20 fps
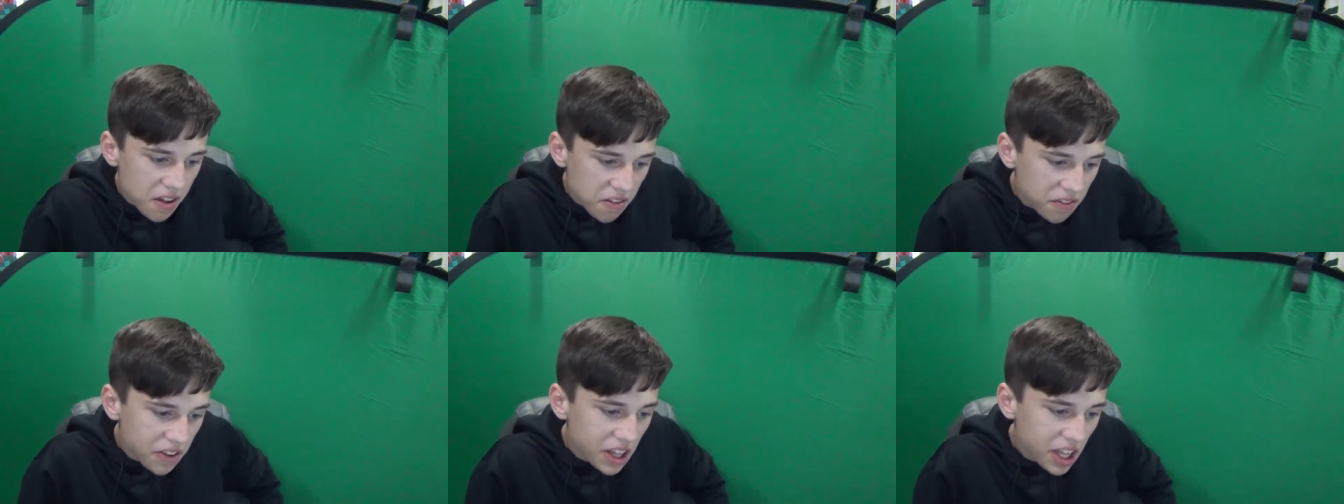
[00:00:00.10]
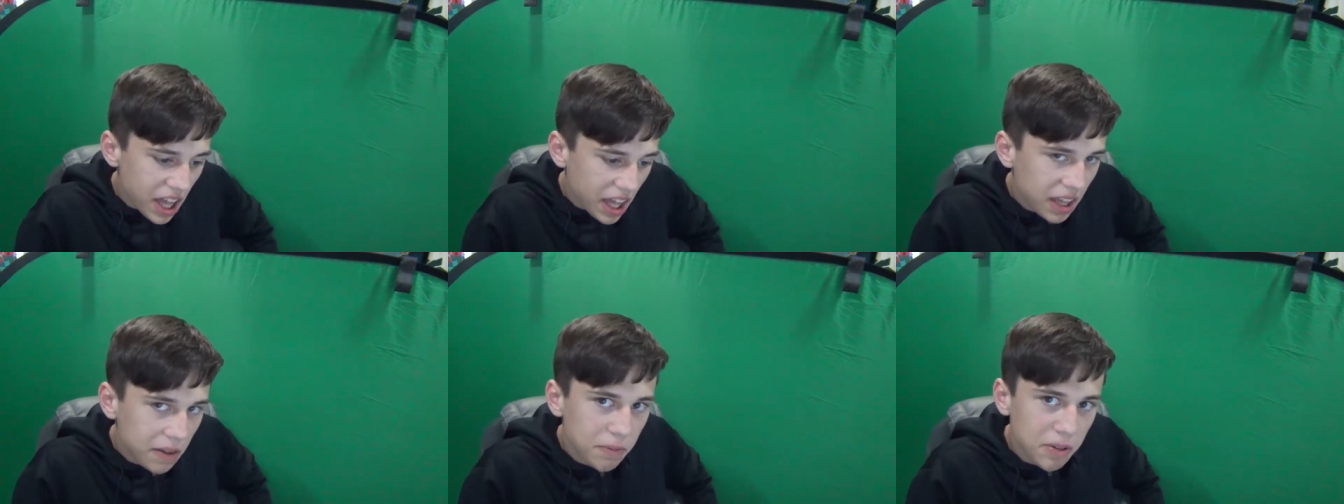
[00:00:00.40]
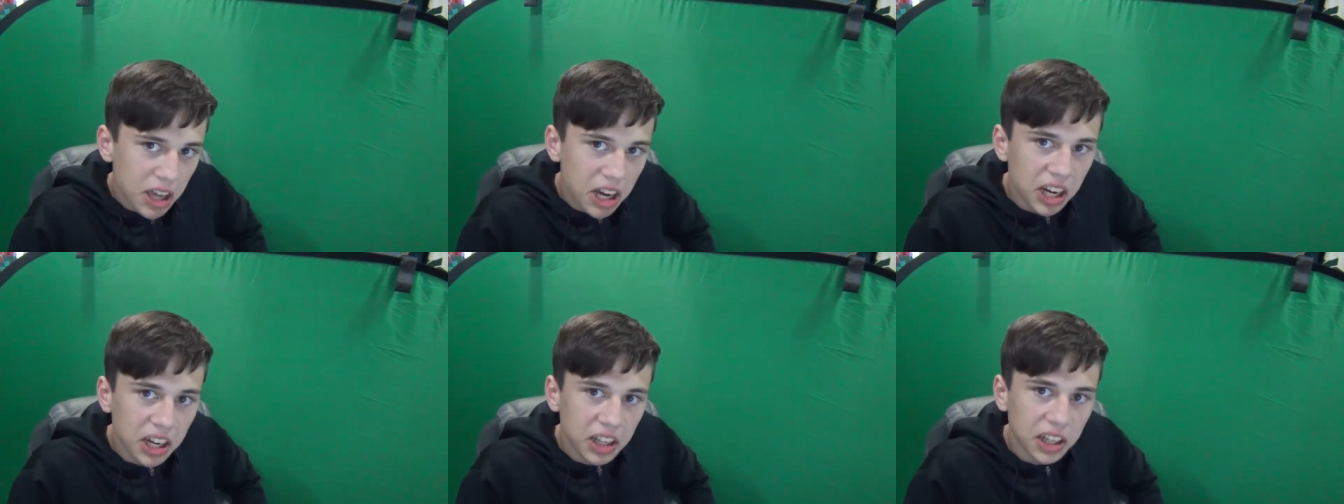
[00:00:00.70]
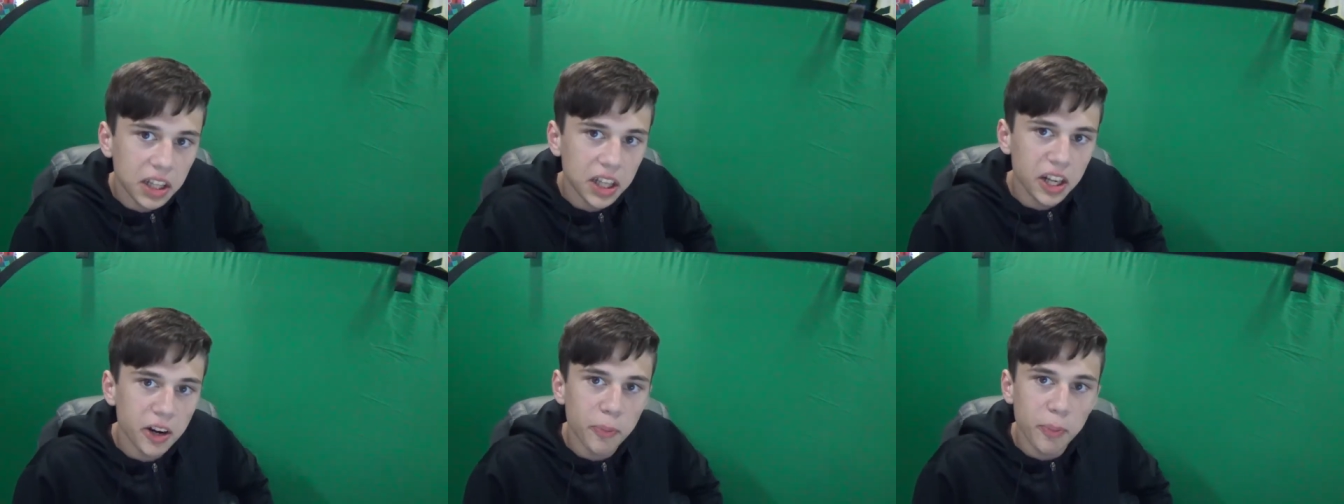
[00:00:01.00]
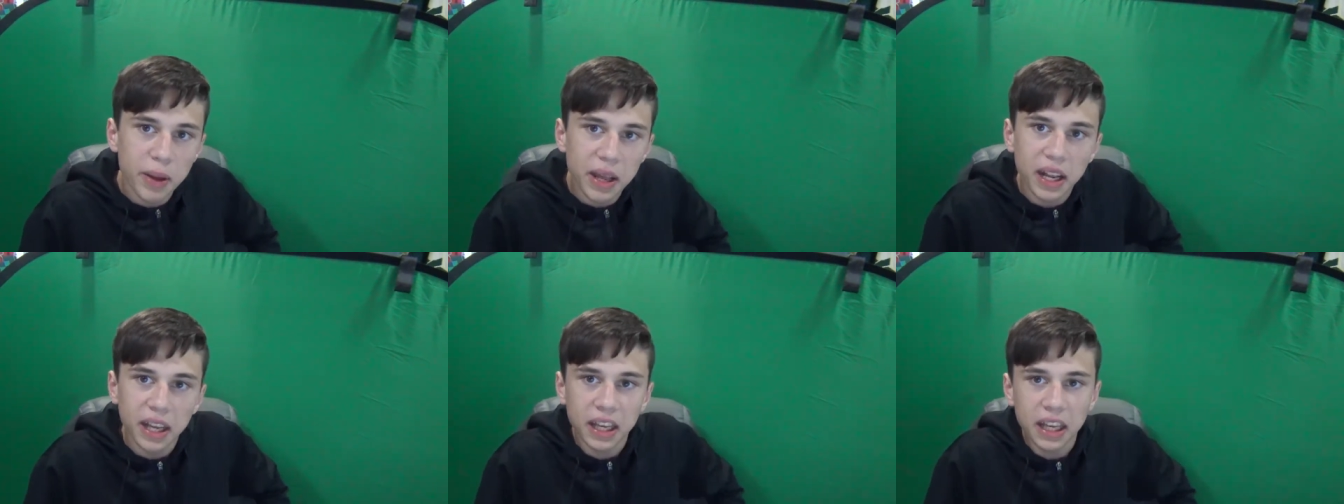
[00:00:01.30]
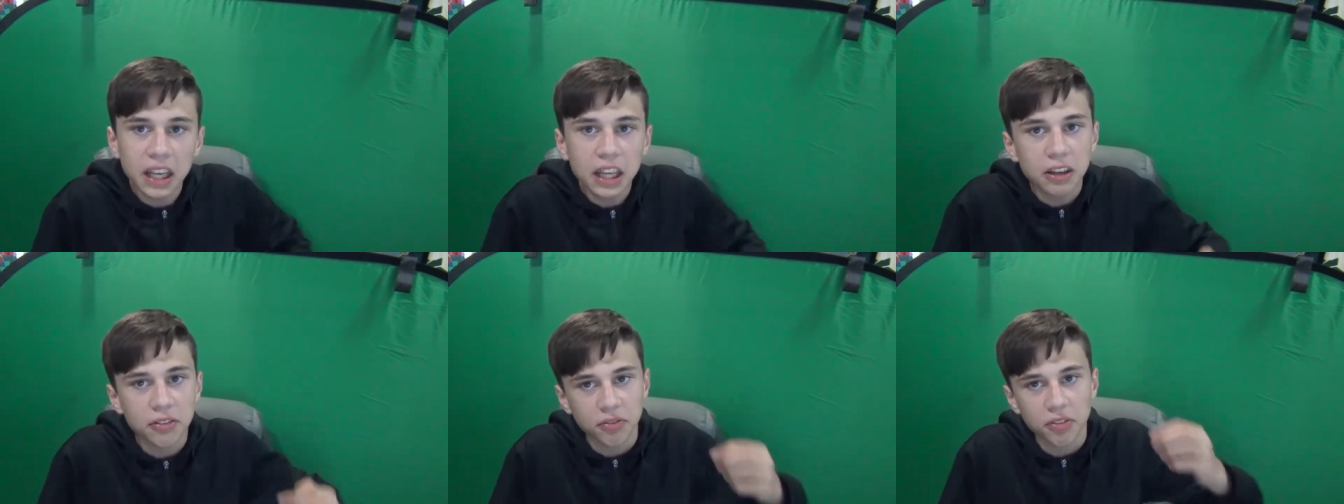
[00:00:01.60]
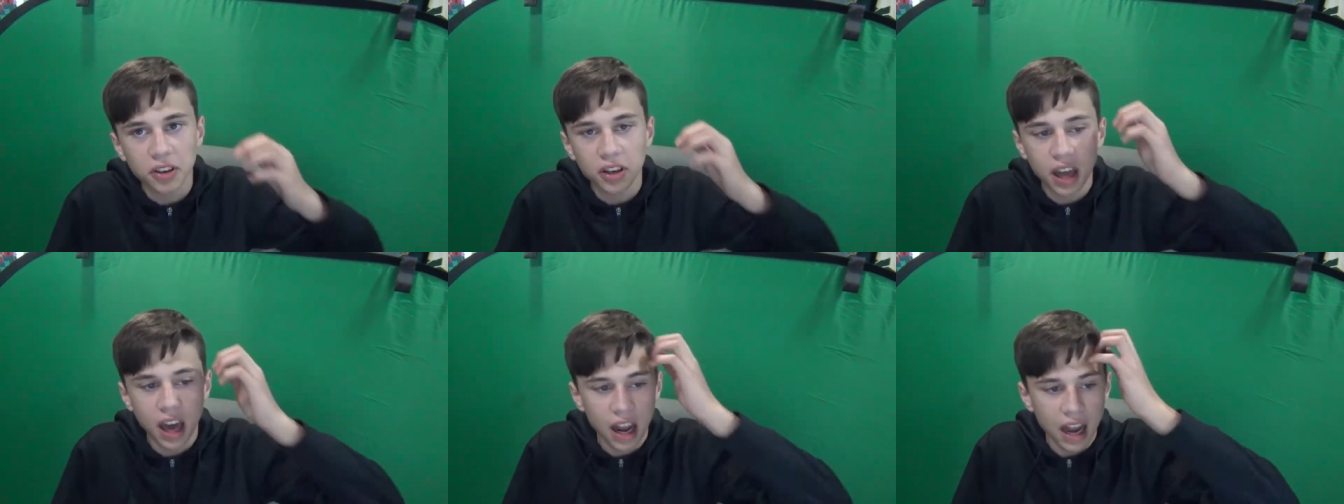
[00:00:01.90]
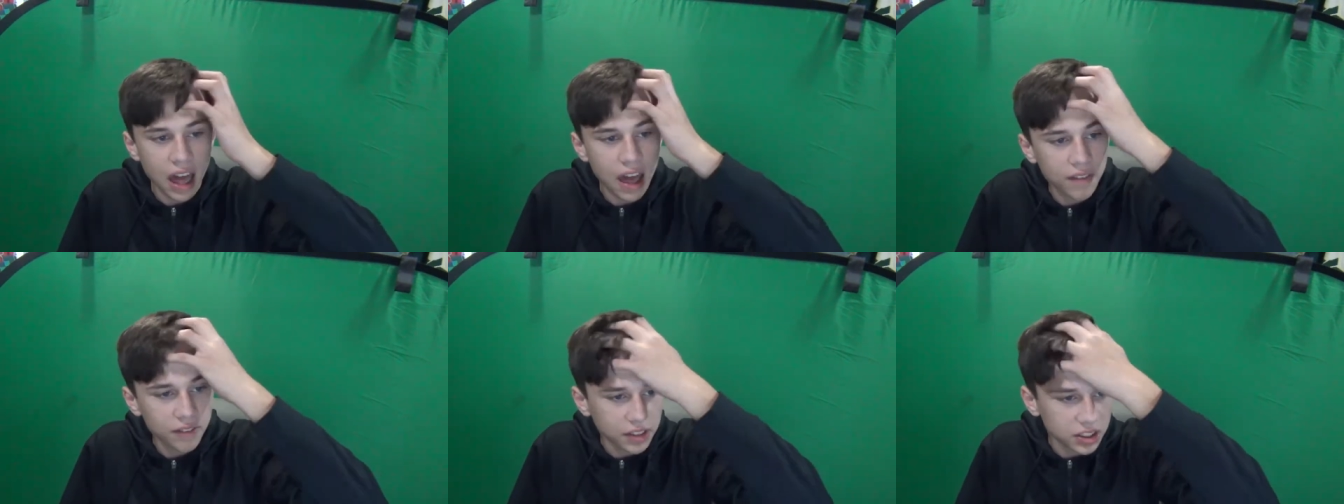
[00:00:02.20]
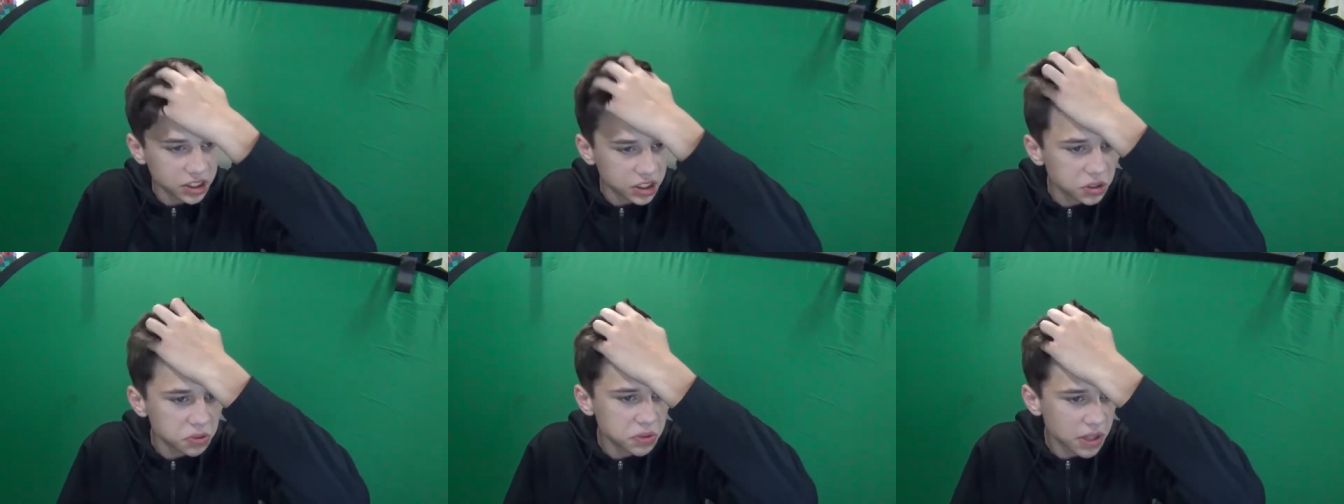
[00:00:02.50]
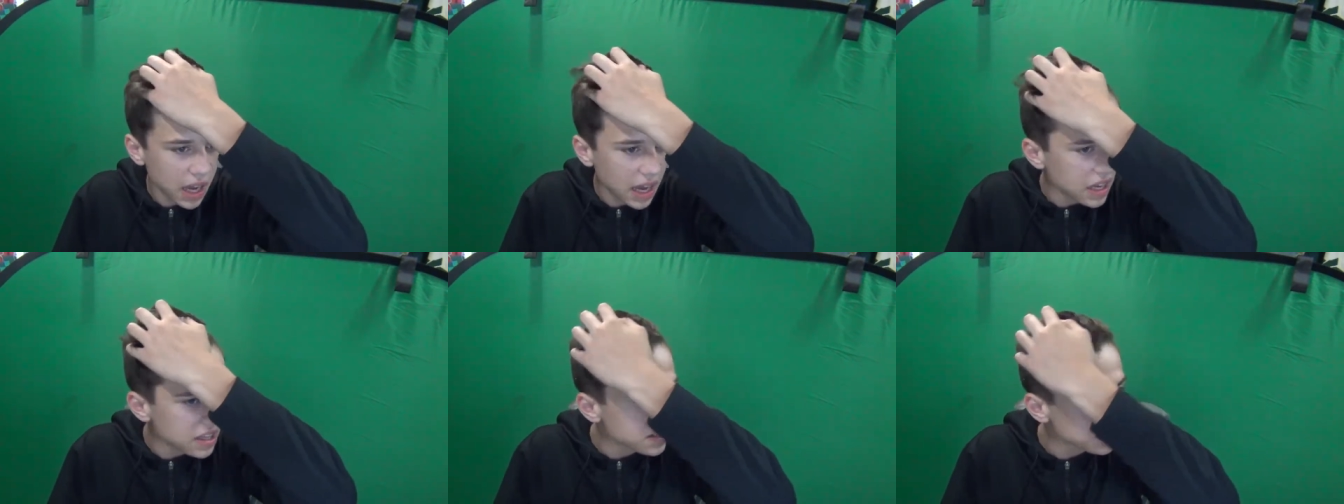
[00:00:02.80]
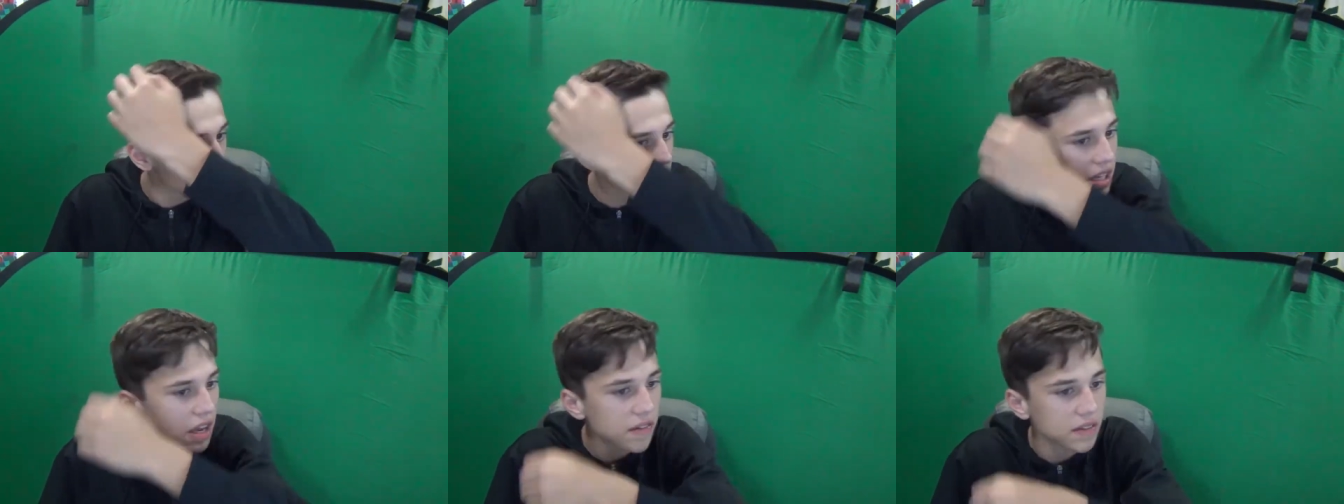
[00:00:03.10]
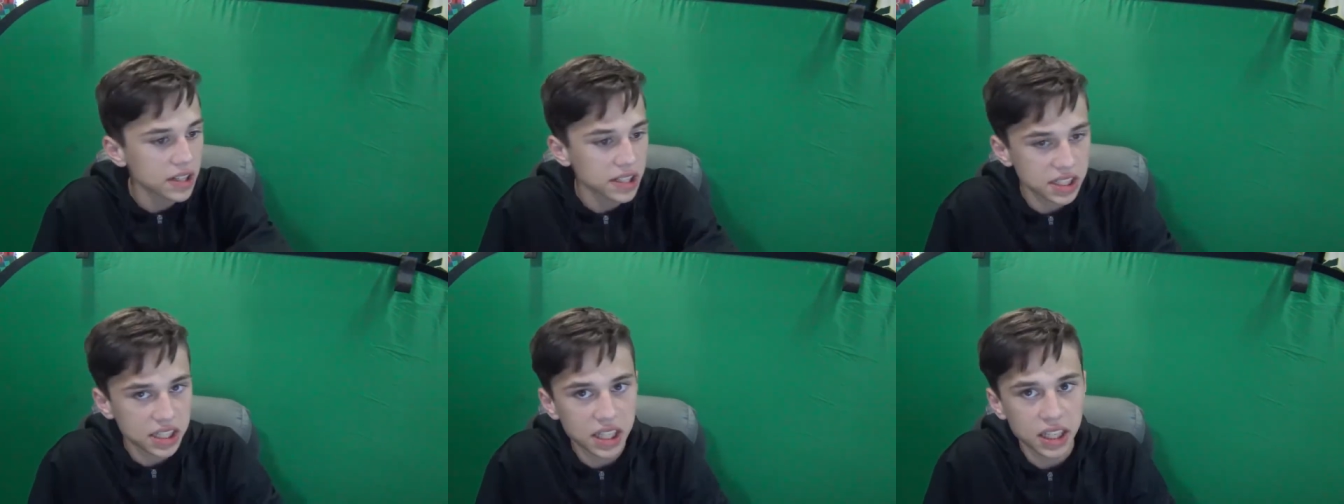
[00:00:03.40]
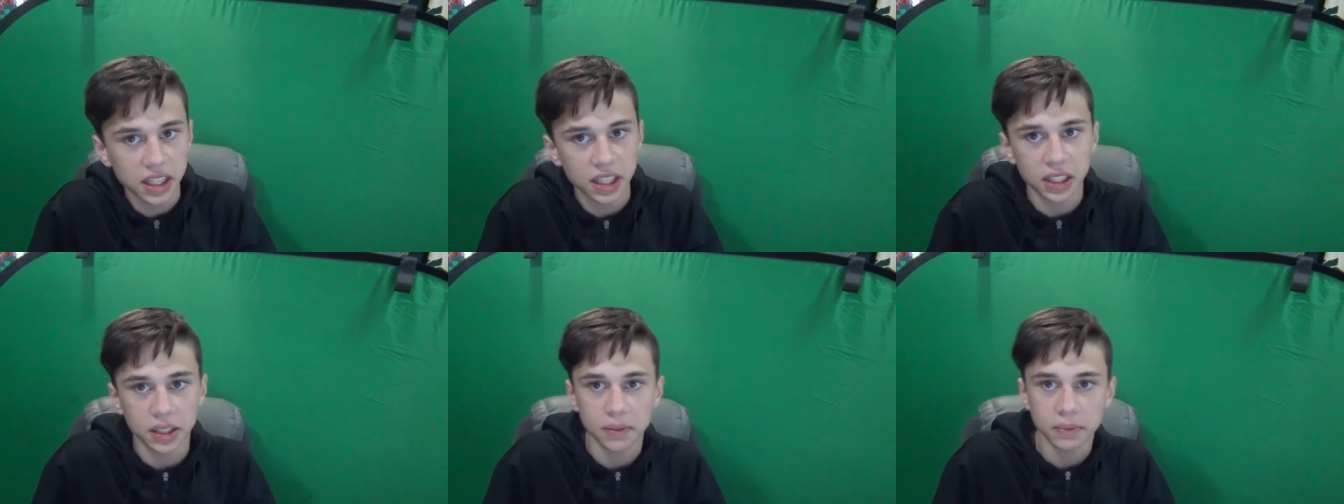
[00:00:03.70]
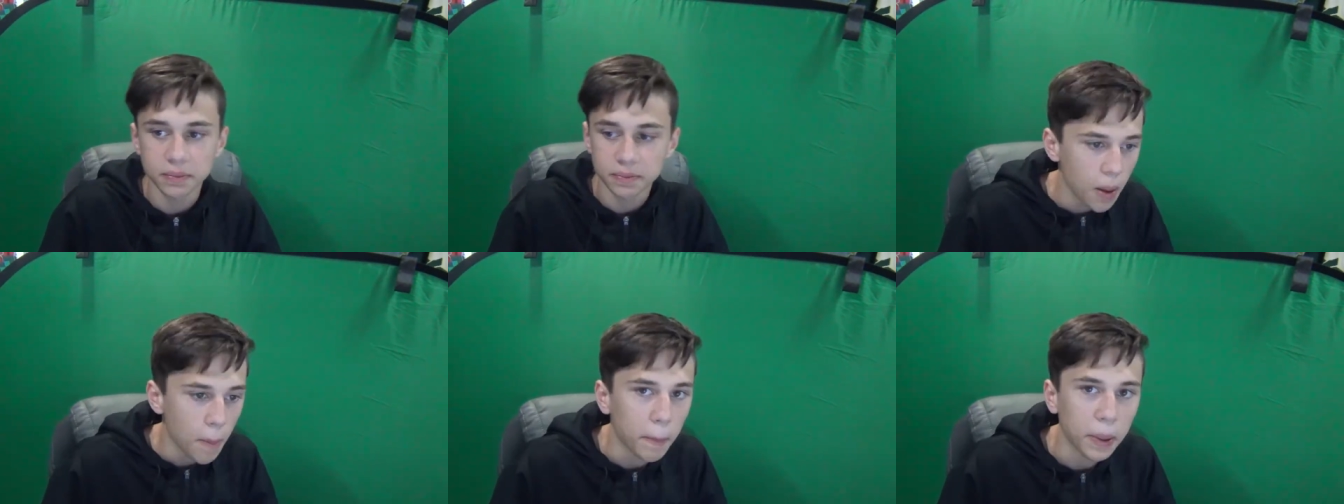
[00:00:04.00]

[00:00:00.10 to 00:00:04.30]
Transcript: feel like I'm getting a little bit of heat for not having 2K17.